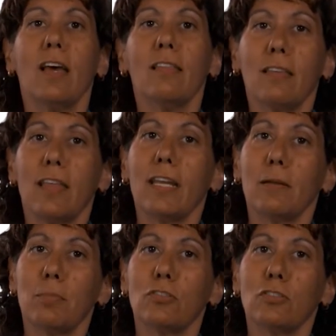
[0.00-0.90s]
that they can
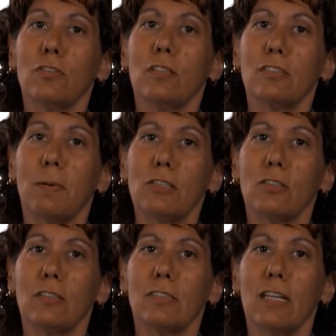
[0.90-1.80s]
pursue this
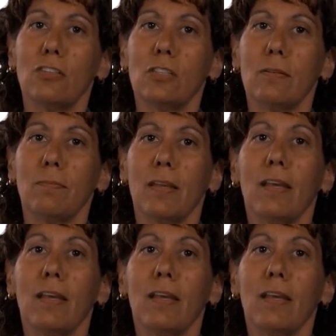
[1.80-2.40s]
specialization,